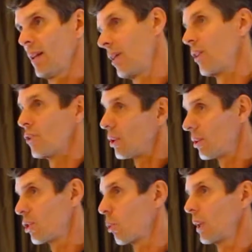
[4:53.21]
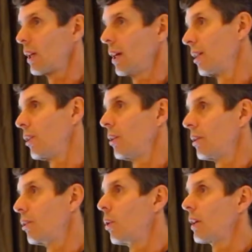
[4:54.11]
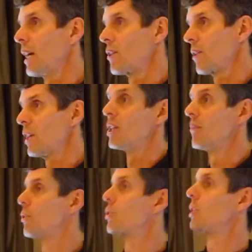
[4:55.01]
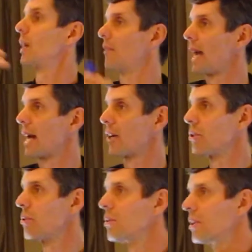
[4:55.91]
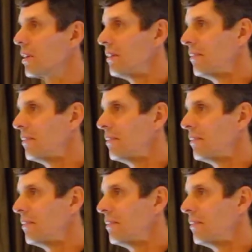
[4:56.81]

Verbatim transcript: because you can shortcut, you can do all kinds of things if you still have the attitude to,